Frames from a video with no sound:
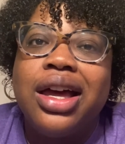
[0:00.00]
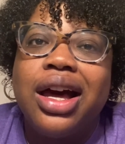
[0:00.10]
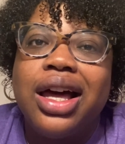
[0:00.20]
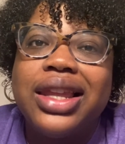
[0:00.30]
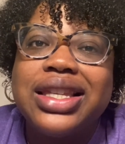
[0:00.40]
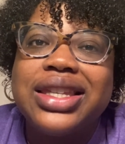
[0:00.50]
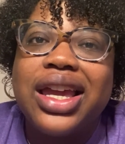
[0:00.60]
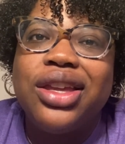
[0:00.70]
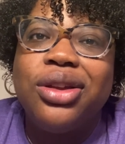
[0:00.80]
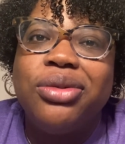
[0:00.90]
Uh, let's say
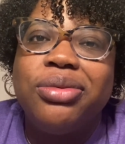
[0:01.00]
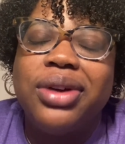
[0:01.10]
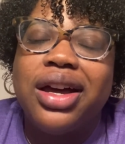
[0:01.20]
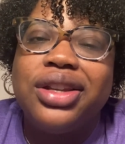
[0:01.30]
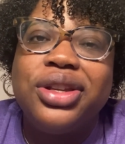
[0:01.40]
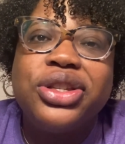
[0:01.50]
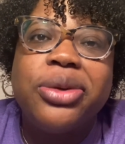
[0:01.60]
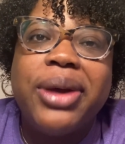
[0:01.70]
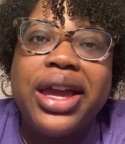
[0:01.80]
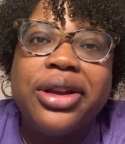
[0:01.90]
you uh,
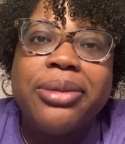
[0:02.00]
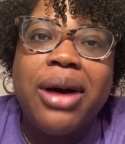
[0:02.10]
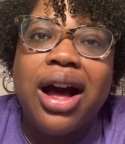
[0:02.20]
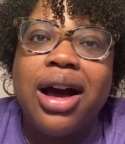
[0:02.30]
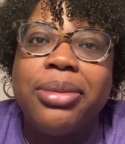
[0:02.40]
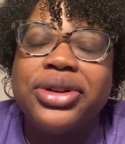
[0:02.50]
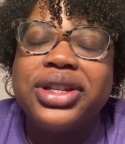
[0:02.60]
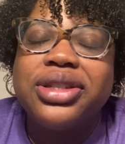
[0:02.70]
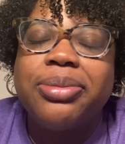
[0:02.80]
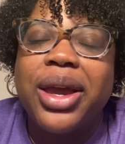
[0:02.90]
disobey your mom or
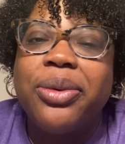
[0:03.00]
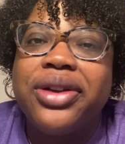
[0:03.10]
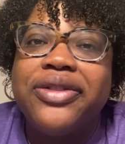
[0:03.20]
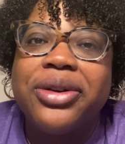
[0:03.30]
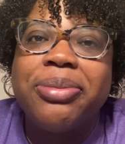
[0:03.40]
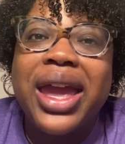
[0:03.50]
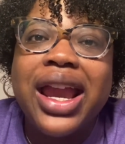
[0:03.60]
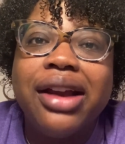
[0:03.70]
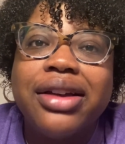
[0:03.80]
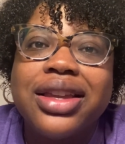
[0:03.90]
disobey one of your
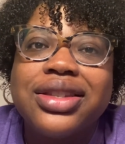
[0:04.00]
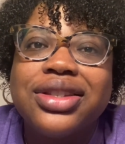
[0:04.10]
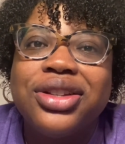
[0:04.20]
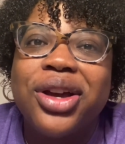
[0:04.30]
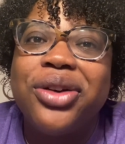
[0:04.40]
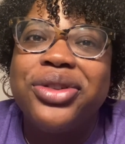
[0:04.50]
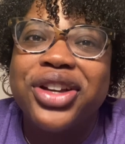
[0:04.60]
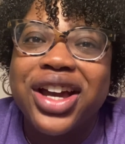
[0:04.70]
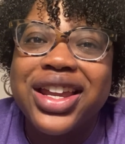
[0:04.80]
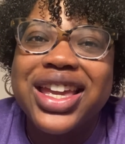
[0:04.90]
parents, you know, you're
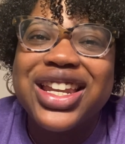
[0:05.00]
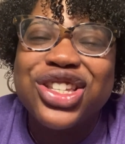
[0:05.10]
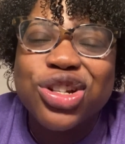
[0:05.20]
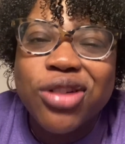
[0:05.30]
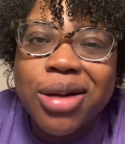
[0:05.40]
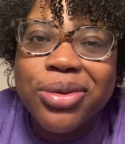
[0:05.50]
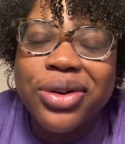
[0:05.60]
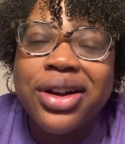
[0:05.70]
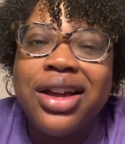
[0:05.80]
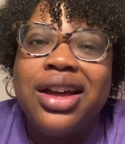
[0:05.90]
going to get in
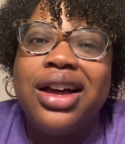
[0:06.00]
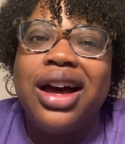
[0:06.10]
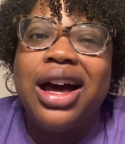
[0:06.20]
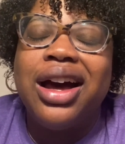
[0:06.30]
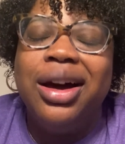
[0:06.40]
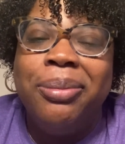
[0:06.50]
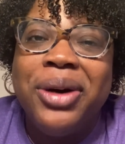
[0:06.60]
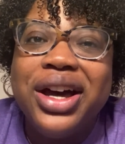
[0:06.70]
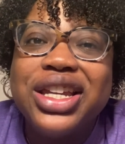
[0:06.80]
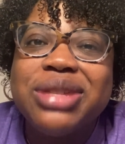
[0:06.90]
trouble uh,
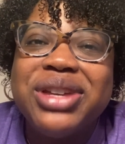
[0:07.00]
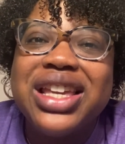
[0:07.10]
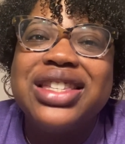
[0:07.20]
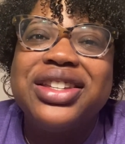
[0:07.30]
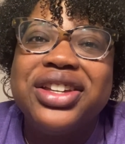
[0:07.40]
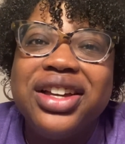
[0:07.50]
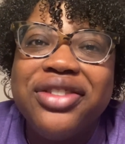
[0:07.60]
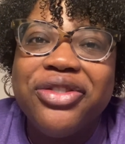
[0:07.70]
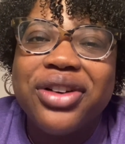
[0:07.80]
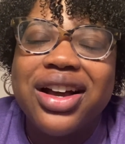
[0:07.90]
punishment is good
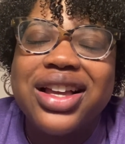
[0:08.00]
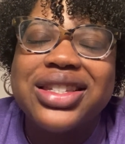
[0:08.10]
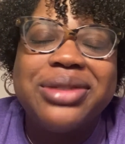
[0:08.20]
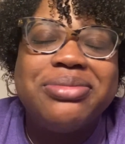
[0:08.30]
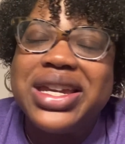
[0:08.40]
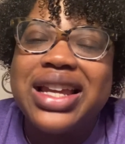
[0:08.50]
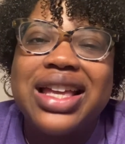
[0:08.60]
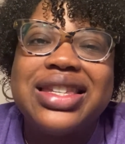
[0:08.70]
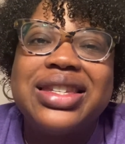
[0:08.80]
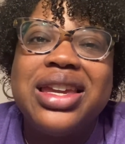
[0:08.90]
for us. It may
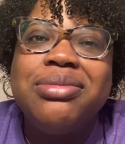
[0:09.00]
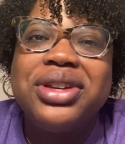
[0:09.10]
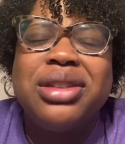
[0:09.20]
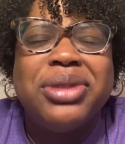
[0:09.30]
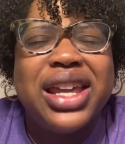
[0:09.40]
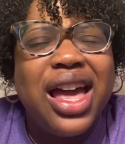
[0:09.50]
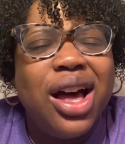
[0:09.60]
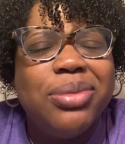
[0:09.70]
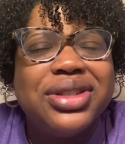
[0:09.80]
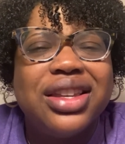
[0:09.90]
not seem good, but it
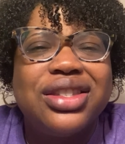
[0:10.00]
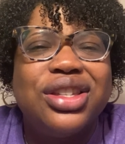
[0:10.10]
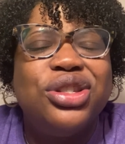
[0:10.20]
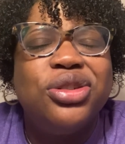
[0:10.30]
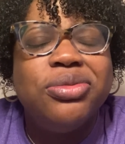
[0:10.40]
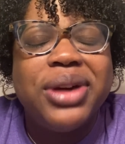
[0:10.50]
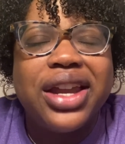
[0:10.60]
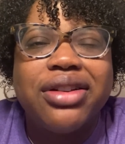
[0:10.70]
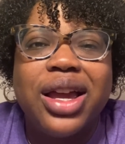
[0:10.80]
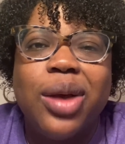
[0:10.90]
helps us to do
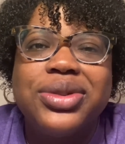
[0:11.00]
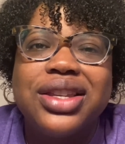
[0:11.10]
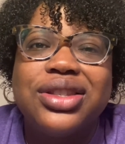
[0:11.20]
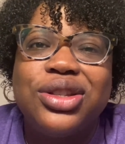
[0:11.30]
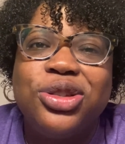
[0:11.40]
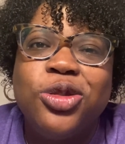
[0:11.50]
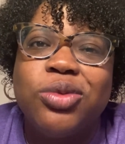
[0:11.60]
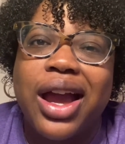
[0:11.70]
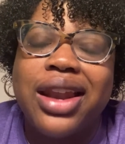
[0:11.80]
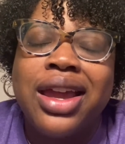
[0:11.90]
better. It helps us to do
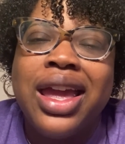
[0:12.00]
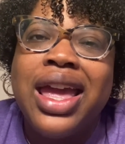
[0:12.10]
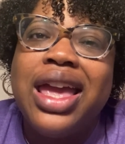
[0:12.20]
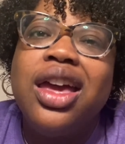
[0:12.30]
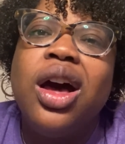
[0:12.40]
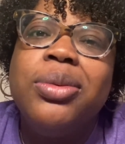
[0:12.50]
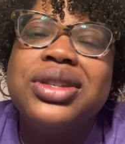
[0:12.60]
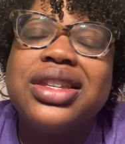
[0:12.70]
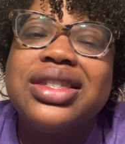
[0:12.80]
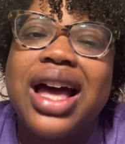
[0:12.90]
right. It helps
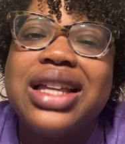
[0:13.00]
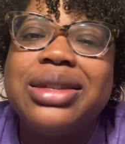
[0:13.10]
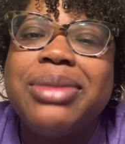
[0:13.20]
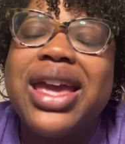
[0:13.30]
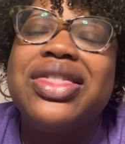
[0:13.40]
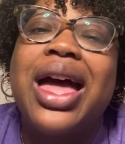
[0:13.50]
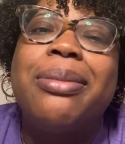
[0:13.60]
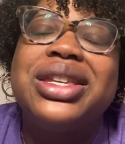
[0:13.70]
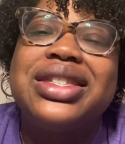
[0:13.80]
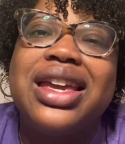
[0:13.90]
us not to make that
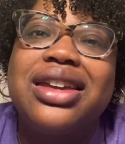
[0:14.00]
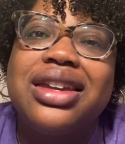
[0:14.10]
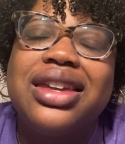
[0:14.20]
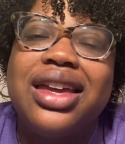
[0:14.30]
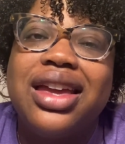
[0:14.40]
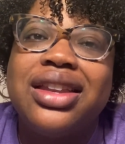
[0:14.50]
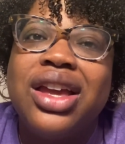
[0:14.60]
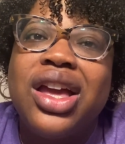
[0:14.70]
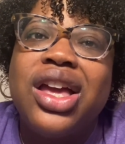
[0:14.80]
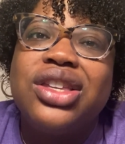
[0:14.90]
mistake again.
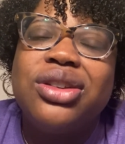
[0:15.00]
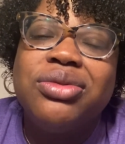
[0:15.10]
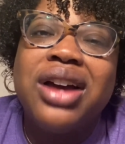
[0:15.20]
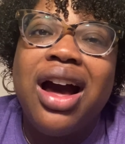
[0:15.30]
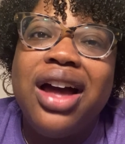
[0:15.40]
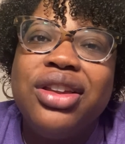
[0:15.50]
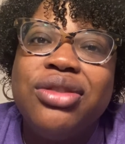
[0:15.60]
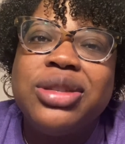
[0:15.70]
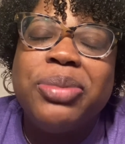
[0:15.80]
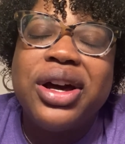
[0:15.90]
So God
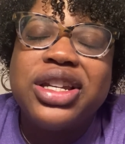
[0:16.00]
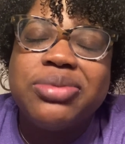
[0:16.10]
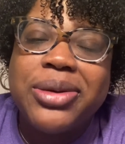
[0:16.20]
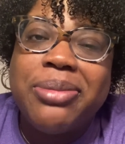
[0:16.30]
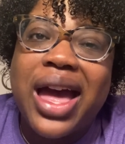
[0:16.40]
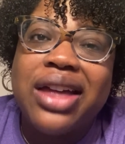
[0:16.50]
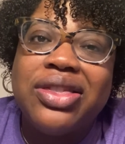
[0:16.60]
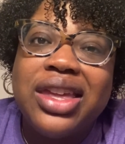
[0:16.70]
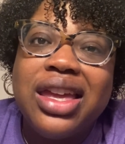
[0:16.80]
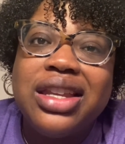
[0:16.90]
used punishment back
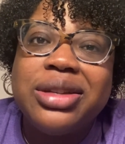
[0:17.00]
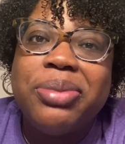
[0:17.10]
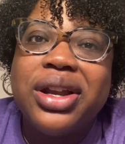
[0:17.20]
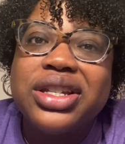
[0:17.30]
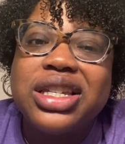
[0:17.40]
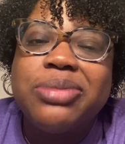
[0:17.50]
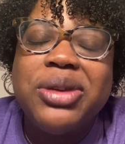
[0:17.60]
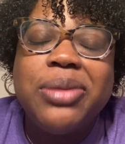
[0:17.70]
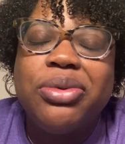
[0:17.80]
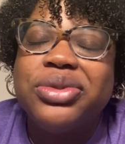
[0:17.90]
then to punish his
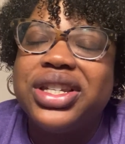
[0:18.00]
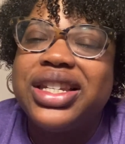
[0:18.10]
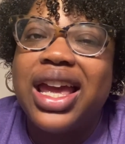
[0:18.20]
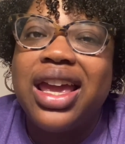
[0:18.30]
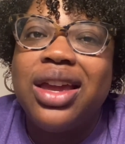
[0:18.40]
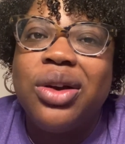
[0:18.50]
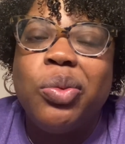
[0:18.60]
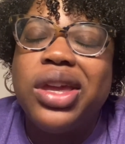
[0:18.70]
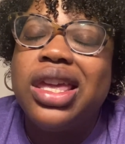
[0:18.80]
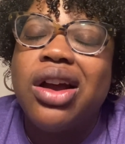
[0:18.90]
people. Today,
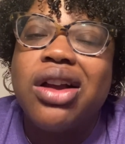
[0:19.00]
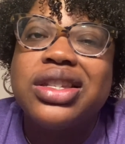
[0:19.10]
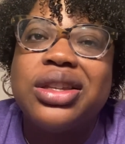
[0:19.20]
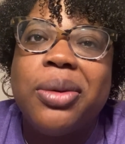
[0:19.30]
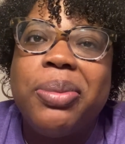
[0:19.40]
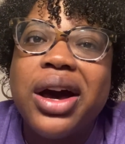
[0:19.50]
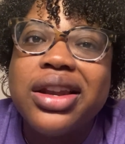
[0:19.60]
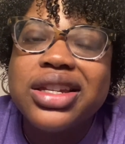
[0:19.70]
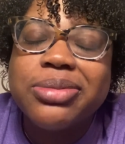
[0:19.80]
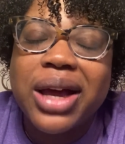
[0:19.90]
we are still
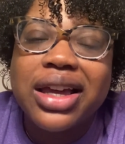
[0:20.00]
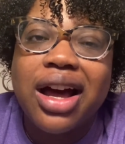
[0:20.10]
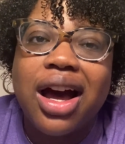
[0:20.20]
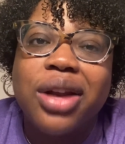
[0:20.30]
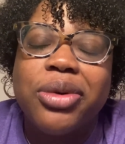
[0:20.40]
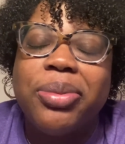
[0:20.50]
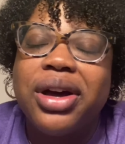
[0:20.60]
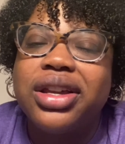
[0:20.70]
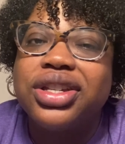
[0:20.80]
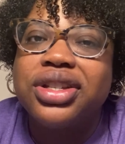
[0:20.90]
punished by God. We're
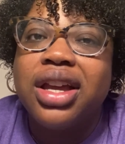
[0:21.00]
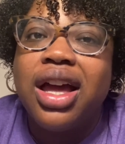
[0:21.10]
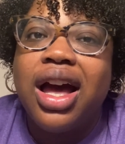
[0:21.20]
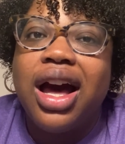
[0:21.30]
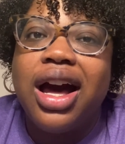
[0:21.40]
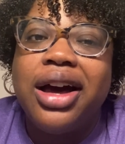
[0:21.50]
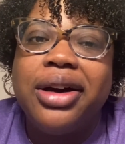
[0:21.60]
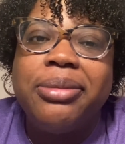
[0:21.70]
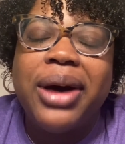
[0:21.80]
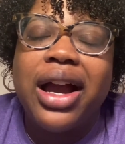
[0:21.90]
punished
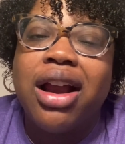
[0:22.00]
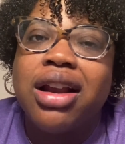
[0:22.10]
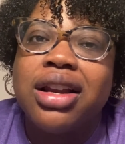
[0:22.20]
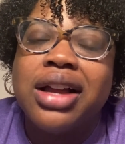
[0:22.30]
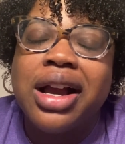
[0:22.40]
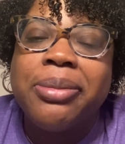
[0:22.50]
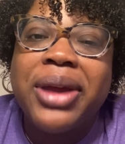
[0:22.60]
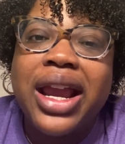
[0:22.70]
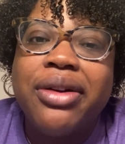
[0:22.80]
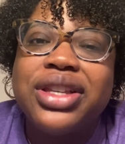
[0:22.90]
uh, by our, our
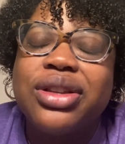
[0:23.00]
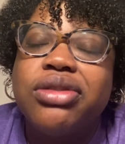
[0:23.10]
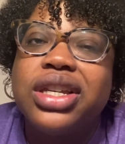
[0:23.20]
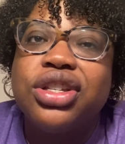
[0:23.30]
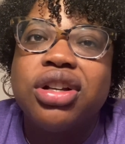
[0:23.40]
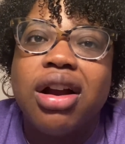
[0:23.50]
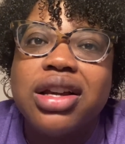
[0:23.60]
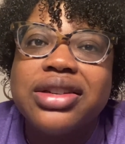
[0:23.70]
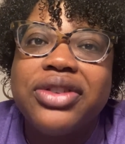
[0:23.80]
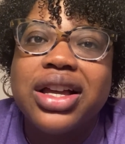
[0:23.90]
parents, those in
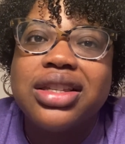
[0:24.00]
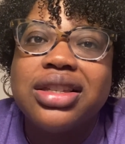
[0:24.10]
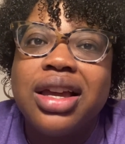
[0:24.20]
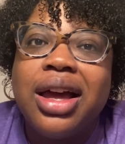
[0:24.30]
charge of us.